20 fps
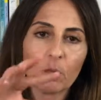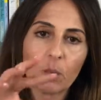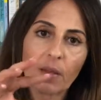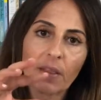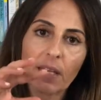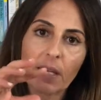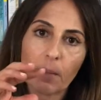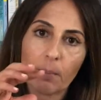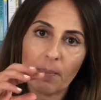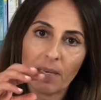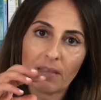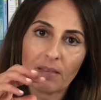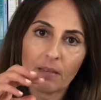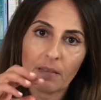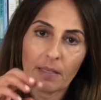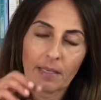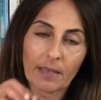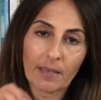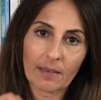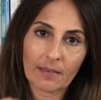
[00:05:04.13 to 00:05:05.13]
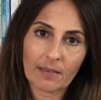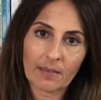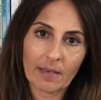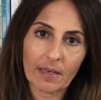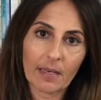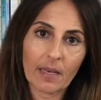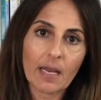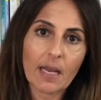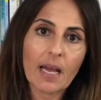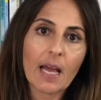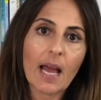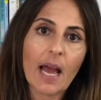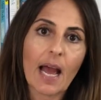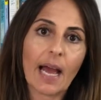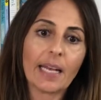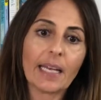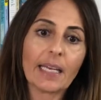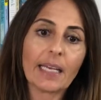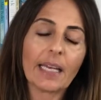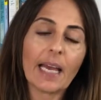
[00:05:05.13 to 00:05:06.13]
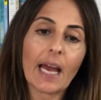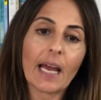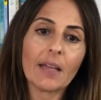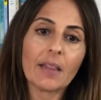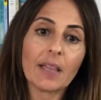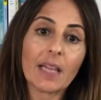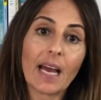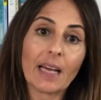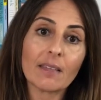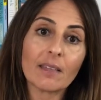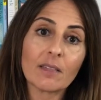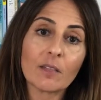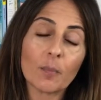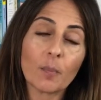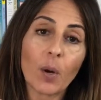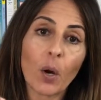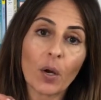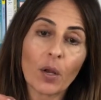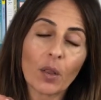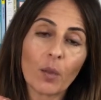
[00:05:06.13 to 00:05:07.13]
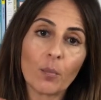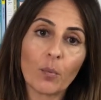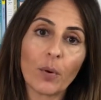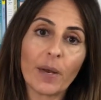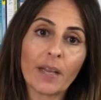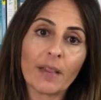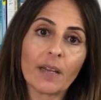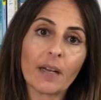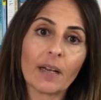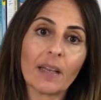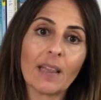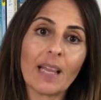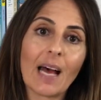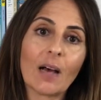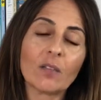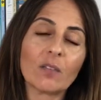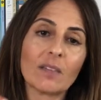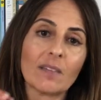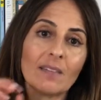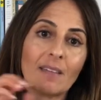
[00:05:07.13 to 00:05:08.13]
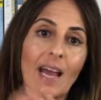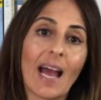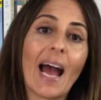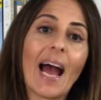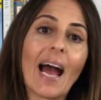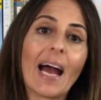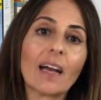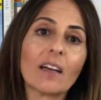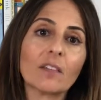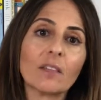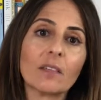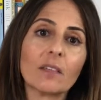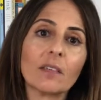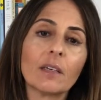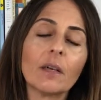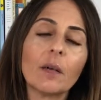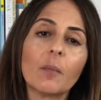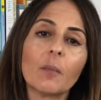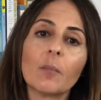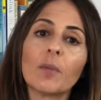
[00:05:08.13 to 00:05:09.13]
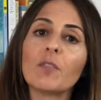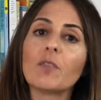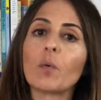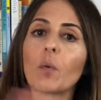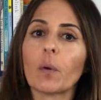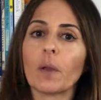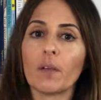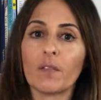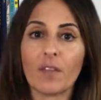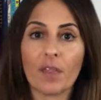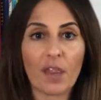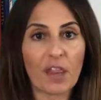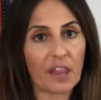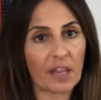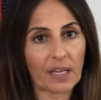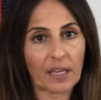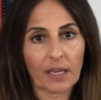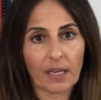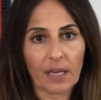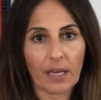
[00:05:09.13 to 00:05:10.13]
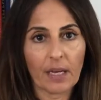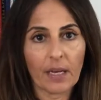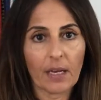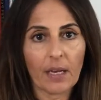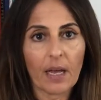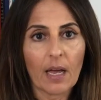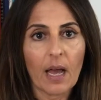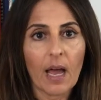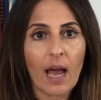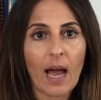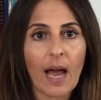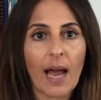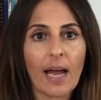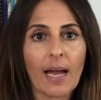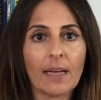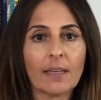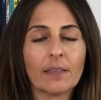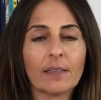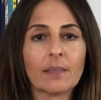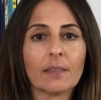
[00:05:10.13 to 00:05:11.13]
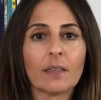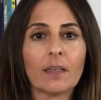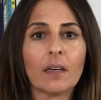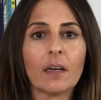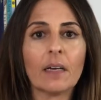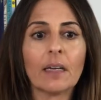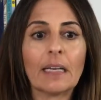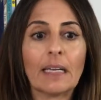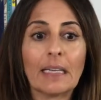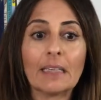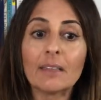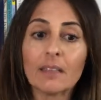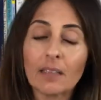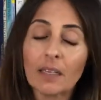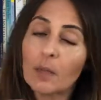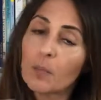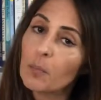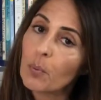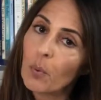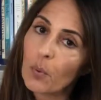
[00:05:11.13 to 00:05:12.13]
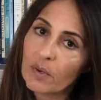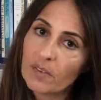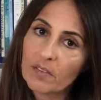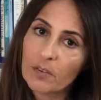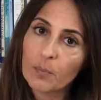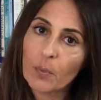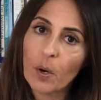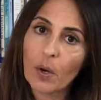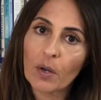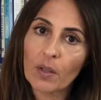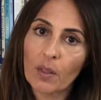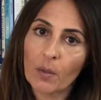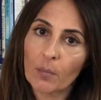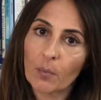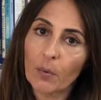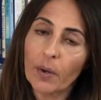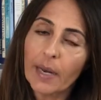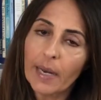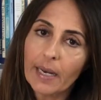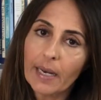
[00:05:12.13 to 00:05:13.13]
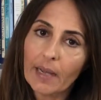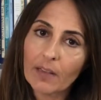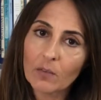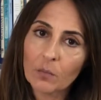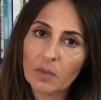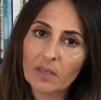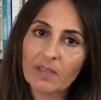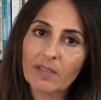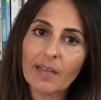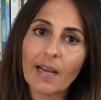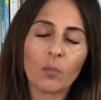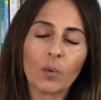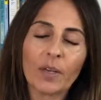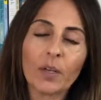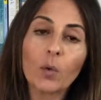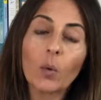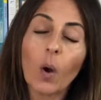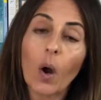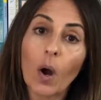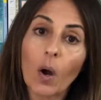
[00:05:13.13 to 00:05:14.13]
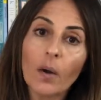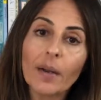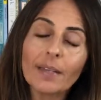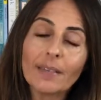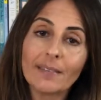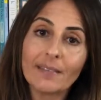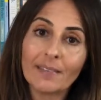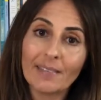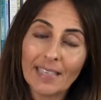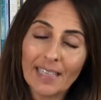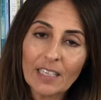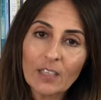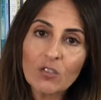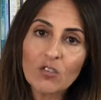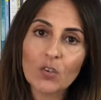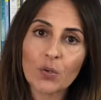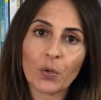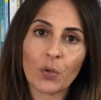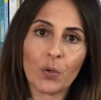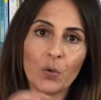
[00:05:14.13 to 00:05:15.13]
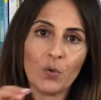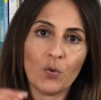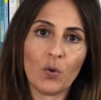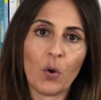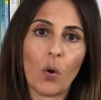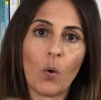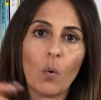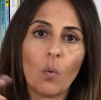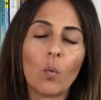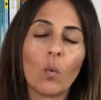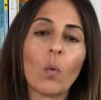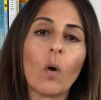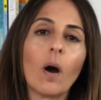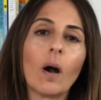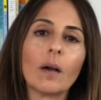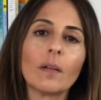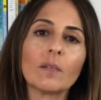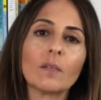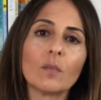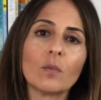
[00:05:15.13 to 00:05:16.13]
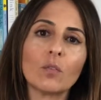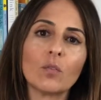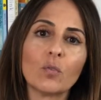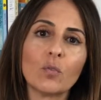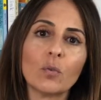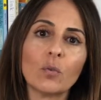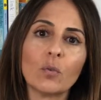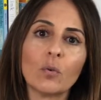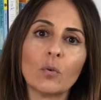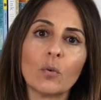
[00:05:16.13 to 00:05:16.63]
is when the amygdala kicks in. And again, that's the part of the brain that allows us to act before even thinking. And it's an important part of the brain, as we said. When you are in danger, you don't want to,